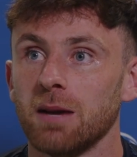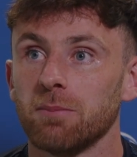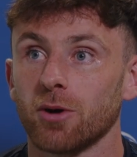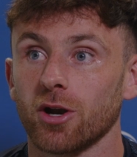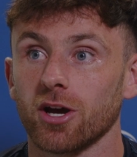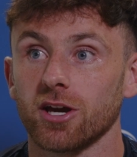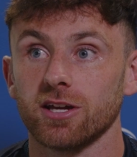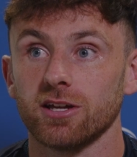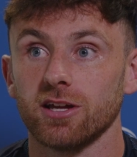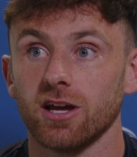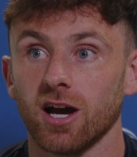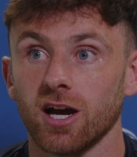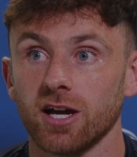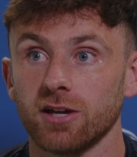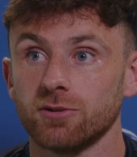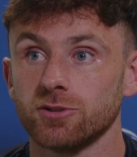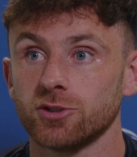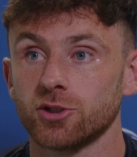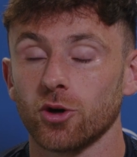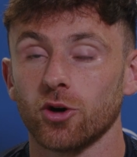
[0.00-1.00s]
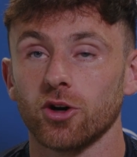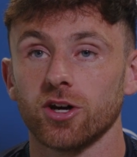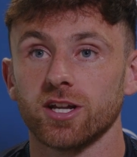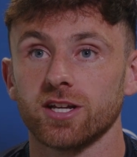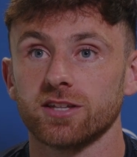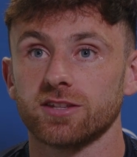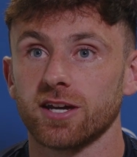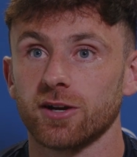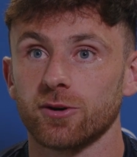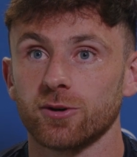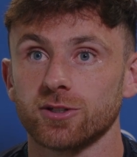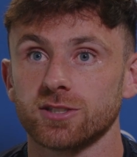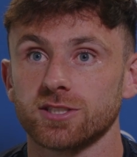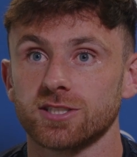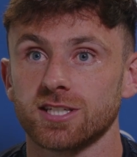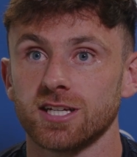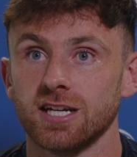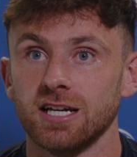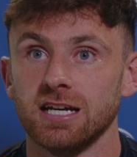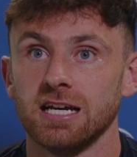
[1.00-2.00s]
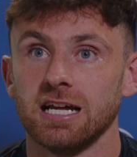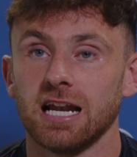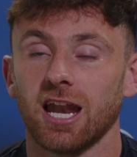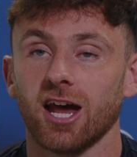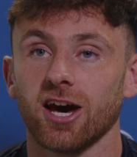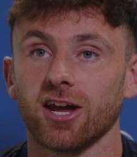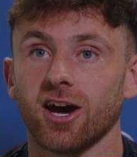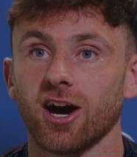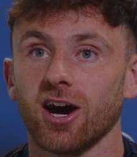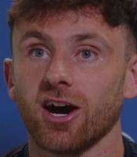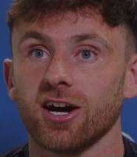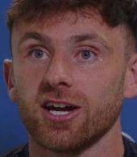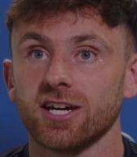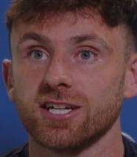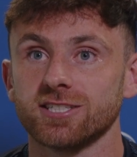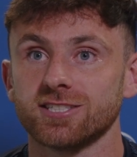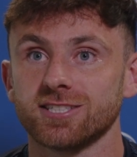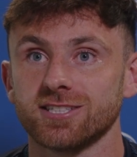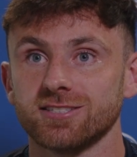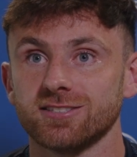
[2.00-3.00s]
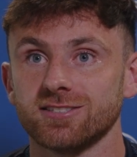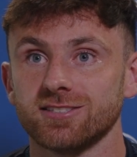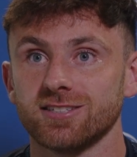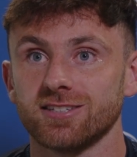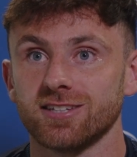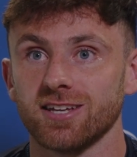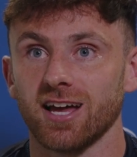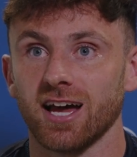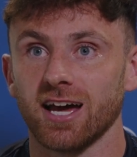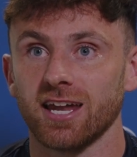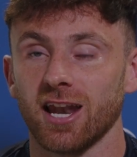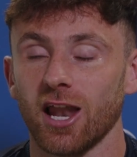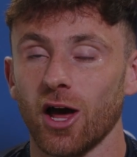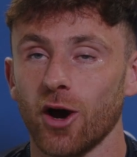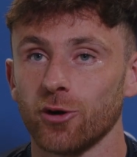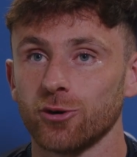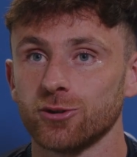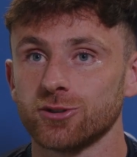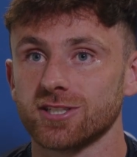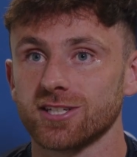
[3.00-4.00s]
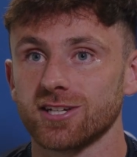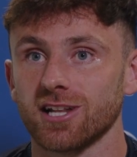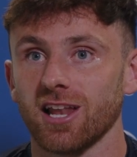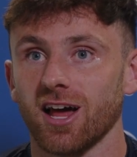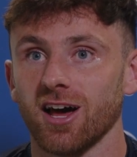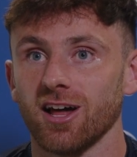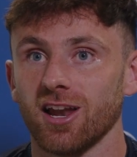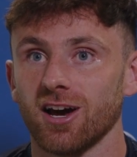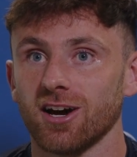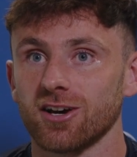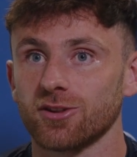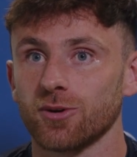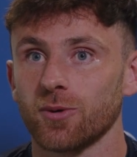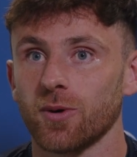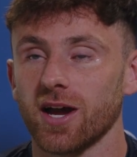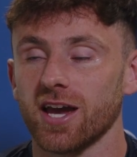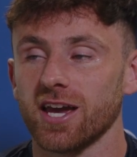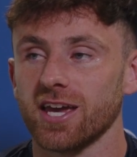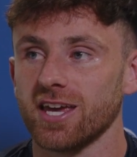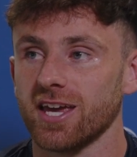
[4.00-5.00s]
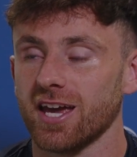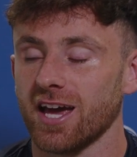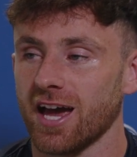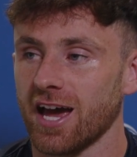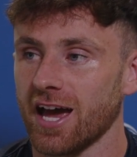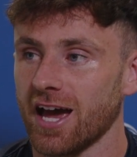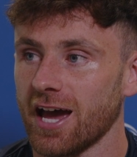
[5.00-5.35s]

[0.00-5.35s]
But I enjoyed it. There was a lot of highs and lows along the way.